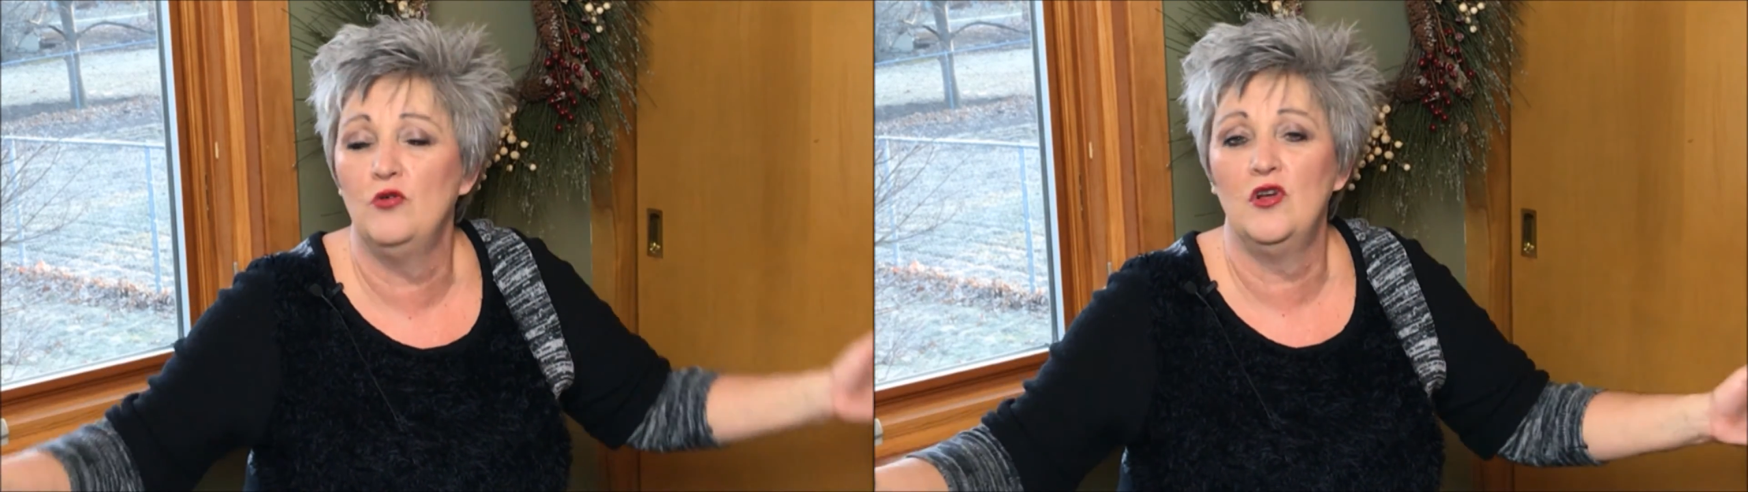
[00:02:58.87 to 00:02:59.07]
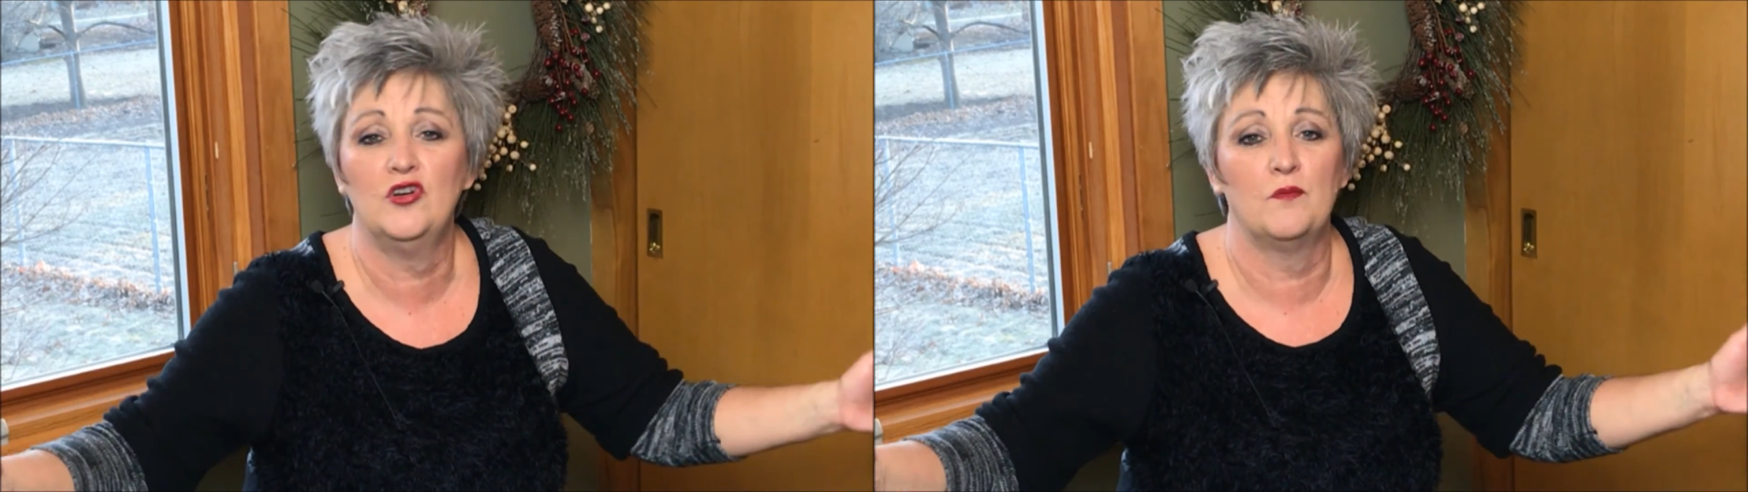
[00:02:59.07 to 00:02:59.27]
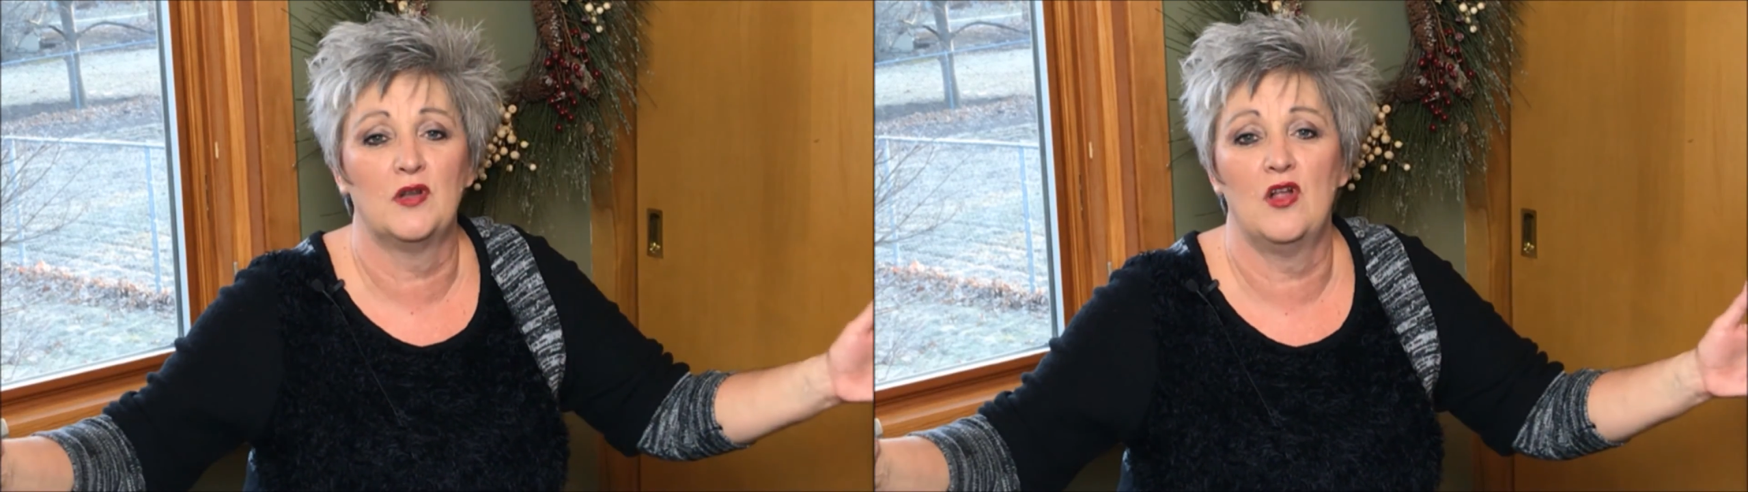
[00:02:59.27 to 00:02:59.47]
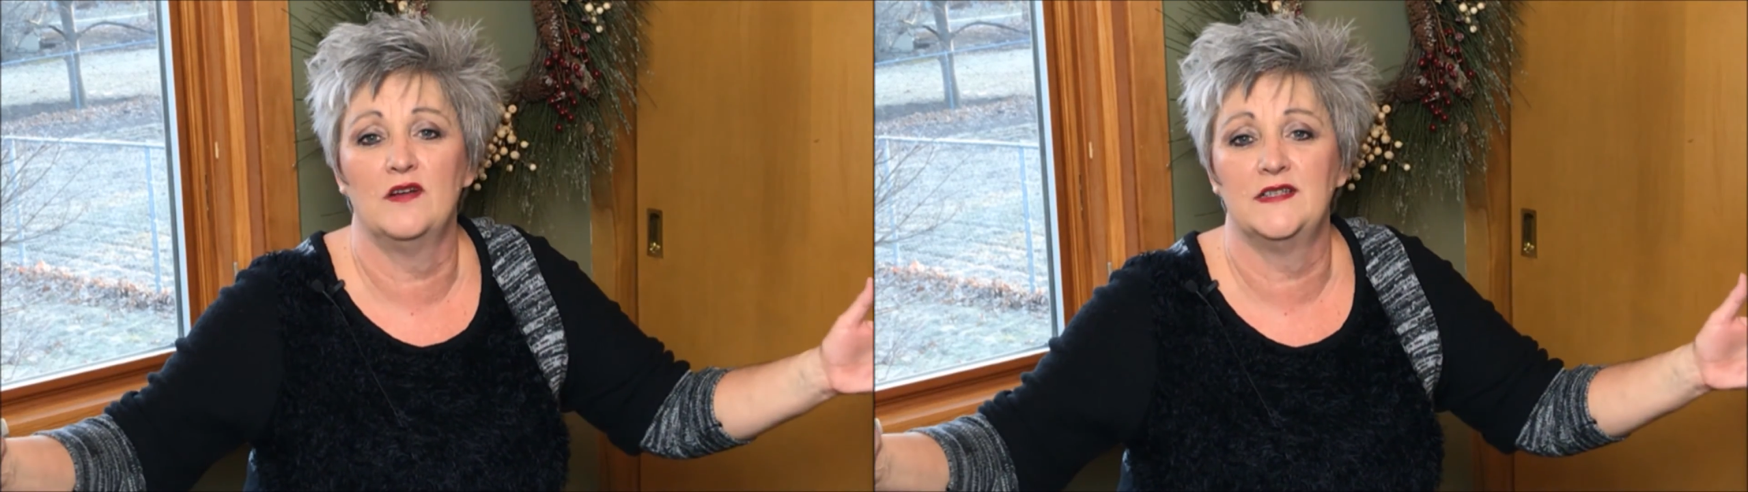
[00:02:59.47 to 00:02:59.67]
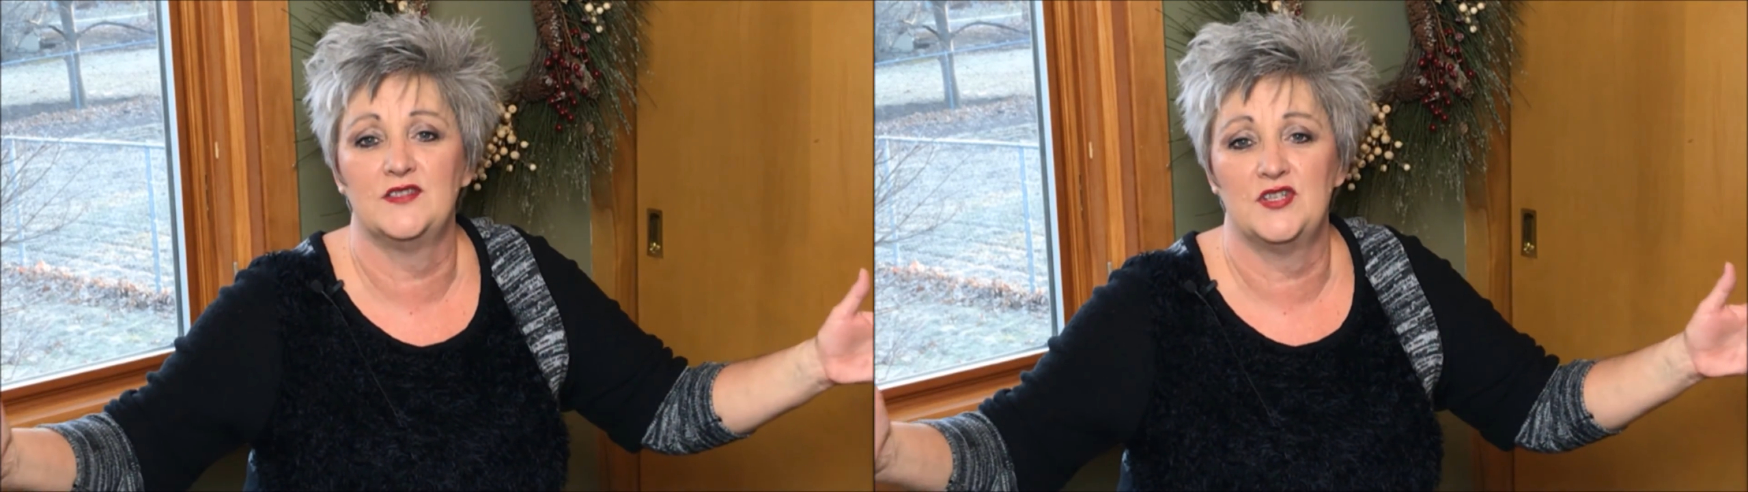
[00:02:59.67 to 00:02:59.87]
longer
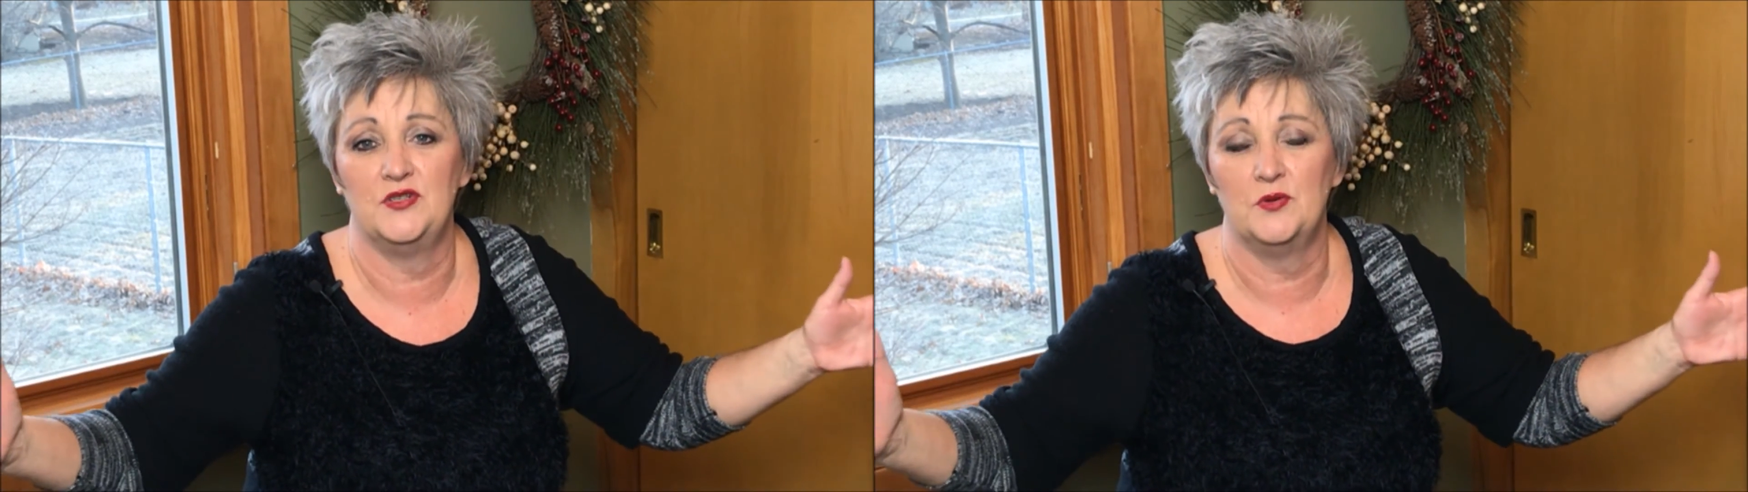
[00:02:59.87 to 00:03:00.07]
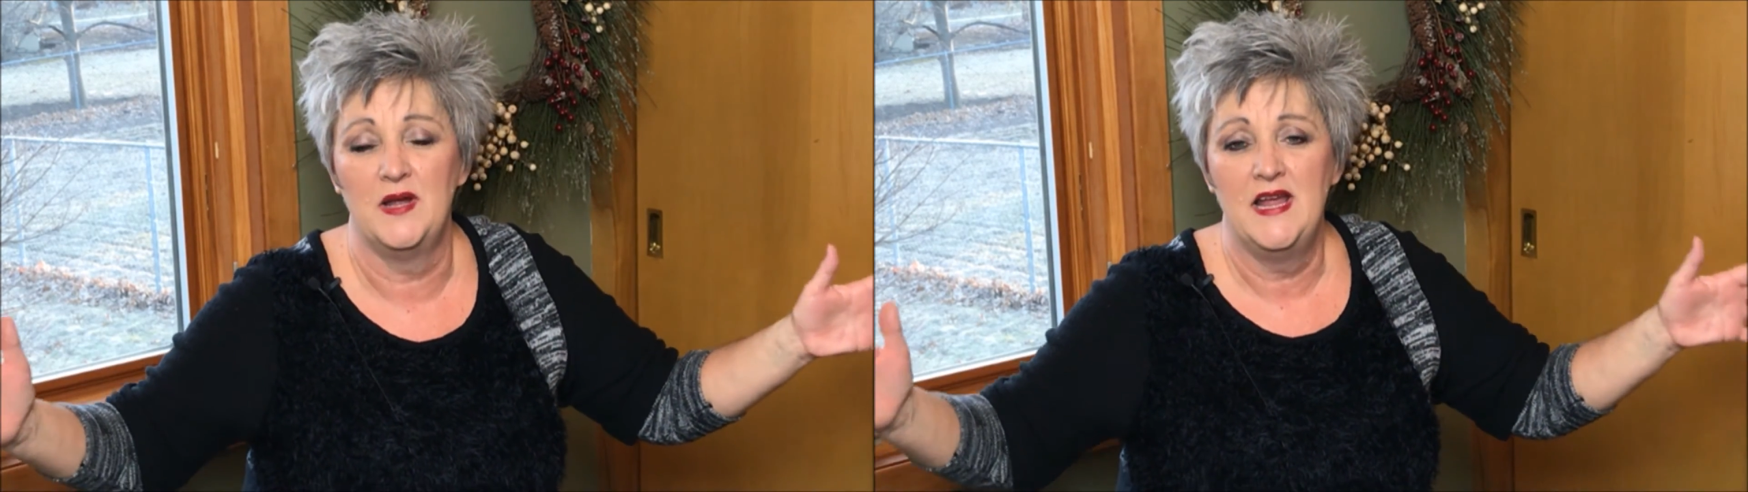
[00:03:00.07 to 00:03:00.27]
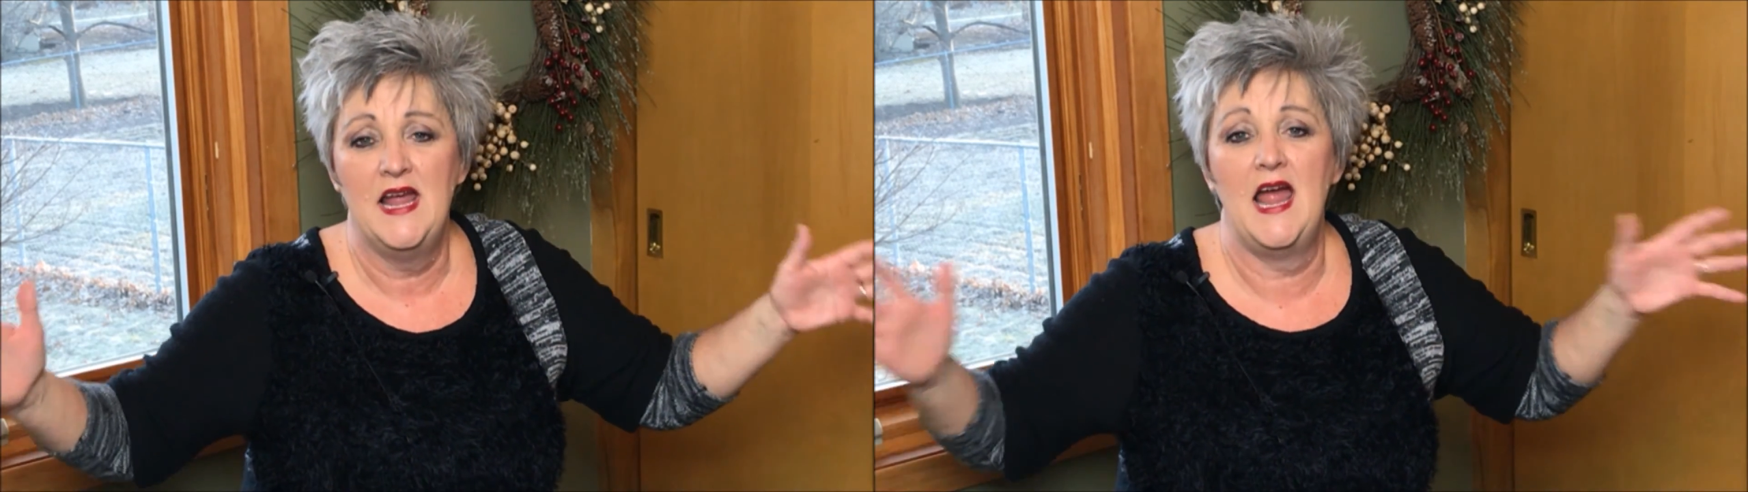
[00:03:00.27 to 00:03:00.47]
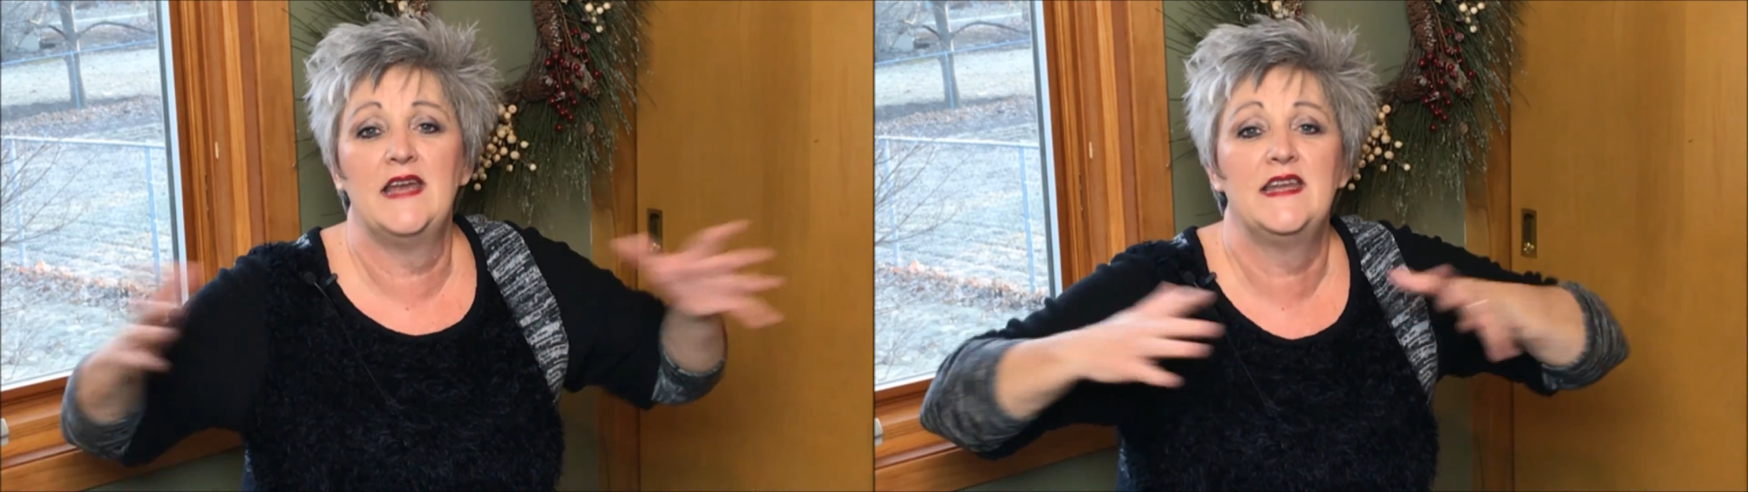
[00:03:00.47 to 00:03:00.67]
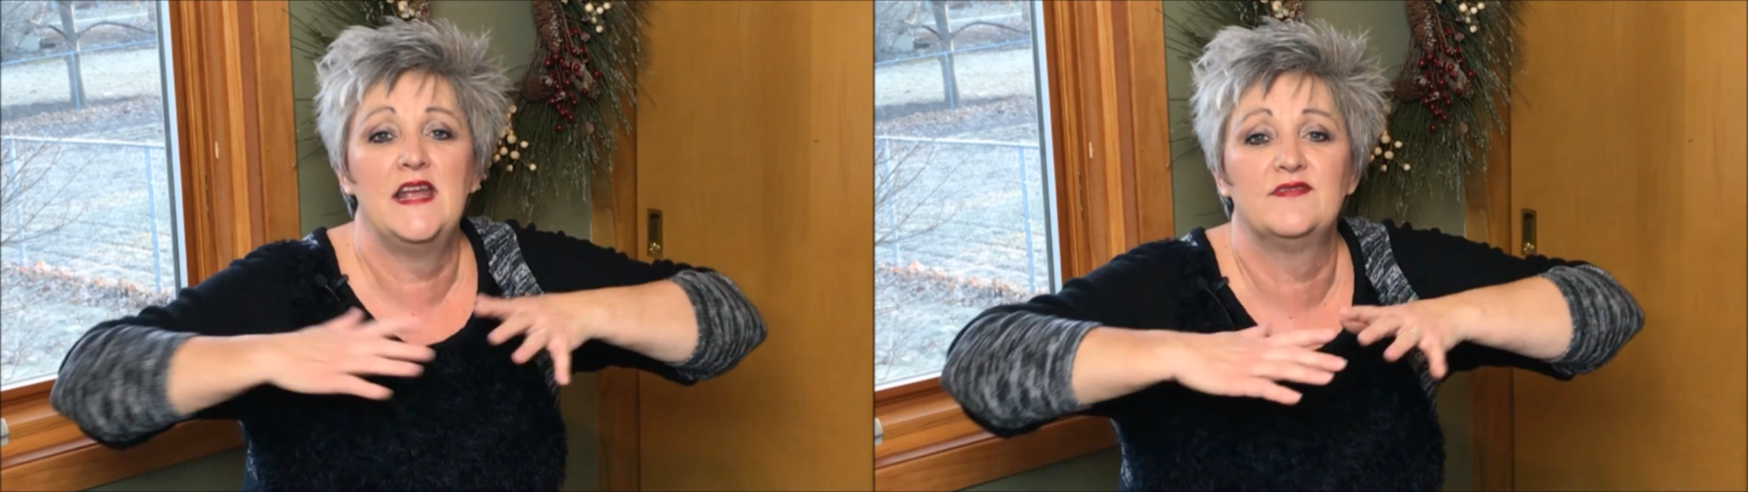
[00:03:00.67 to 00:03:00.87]
belong into
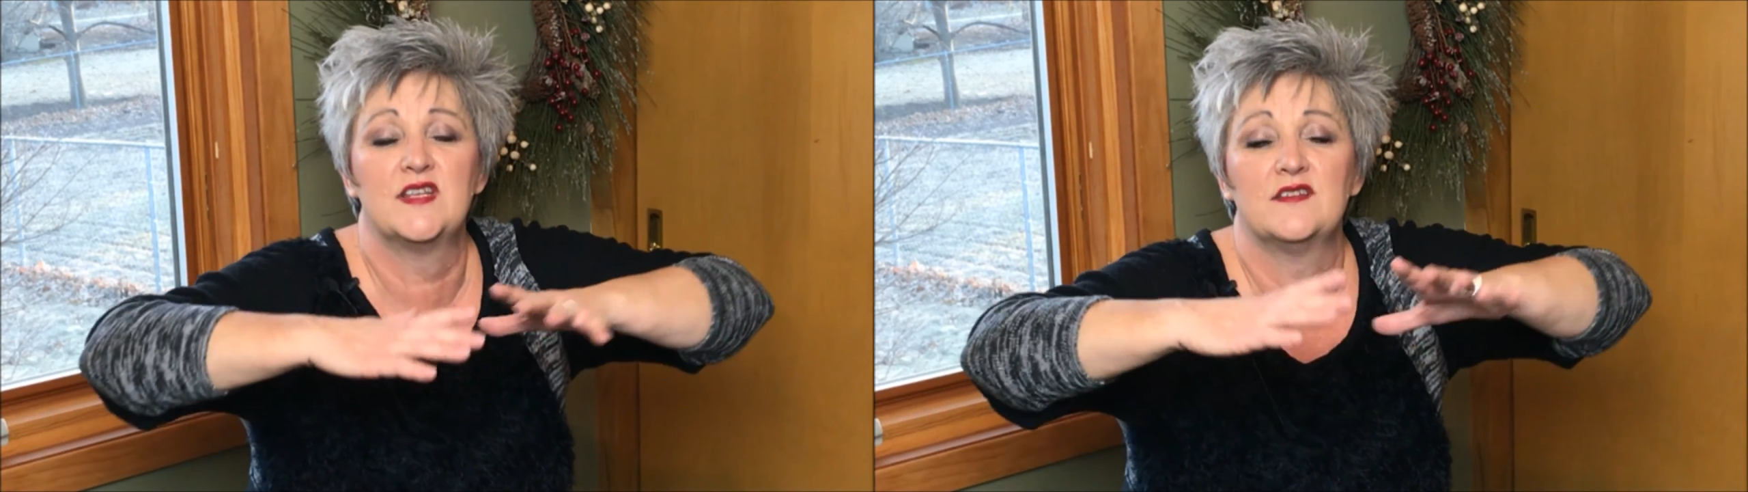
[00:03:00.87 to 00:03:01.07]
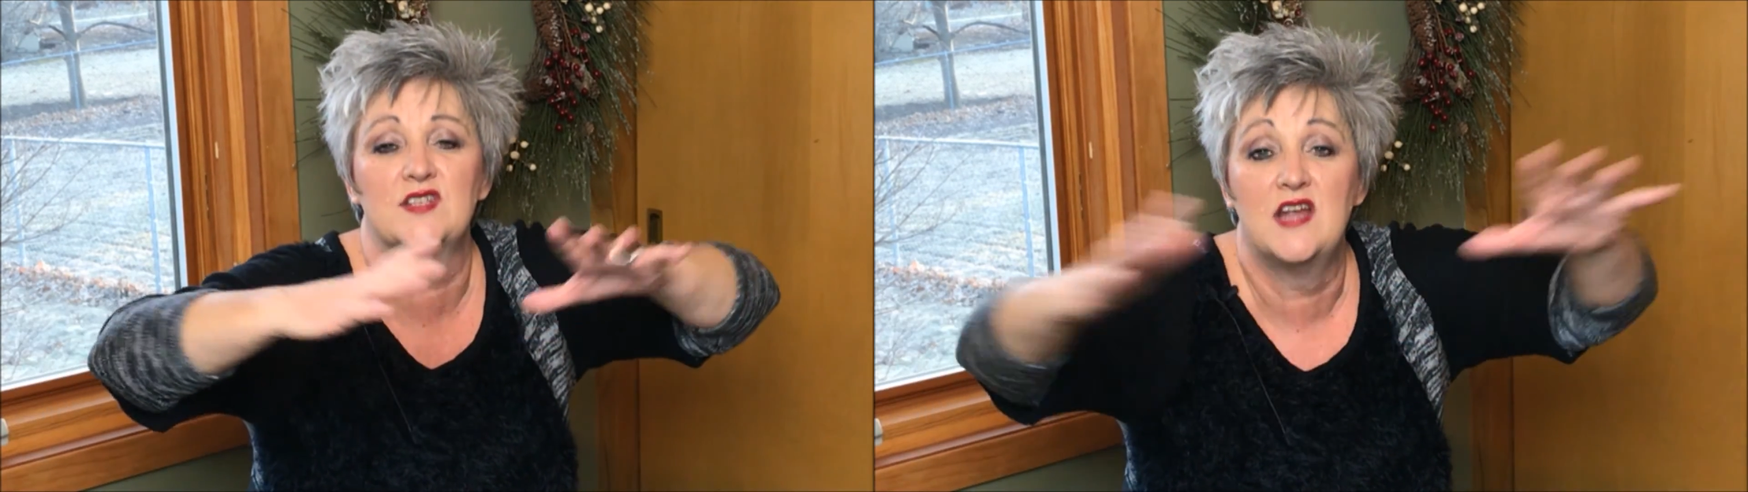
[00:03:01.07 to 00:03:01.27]
and gives us